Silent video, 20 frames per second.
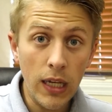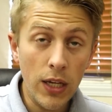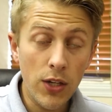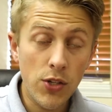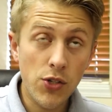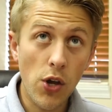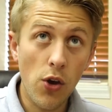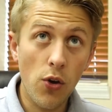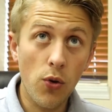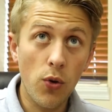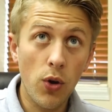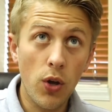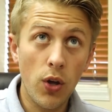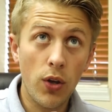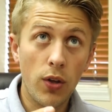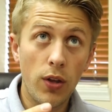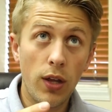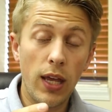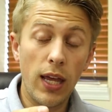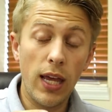So
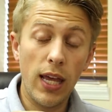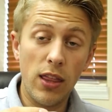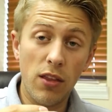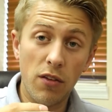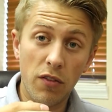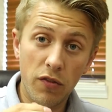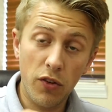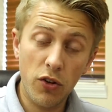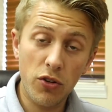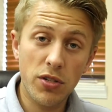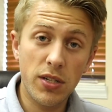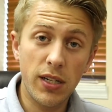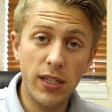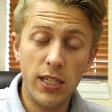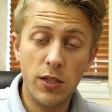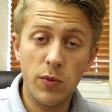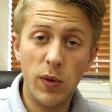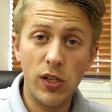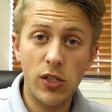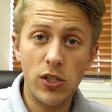in the first set of
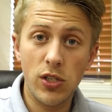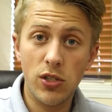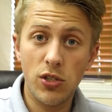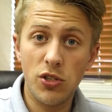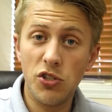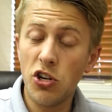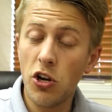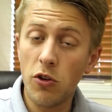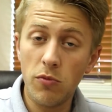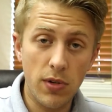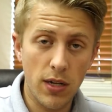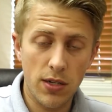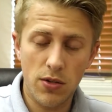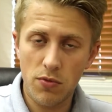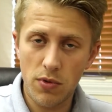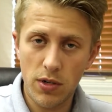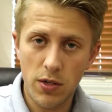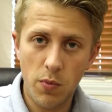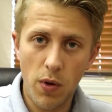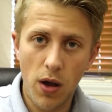speeches, Job doesn't
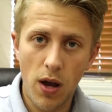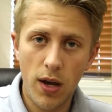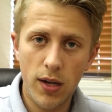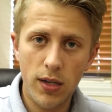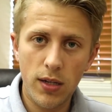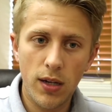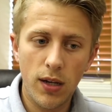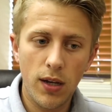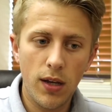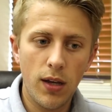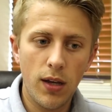respond.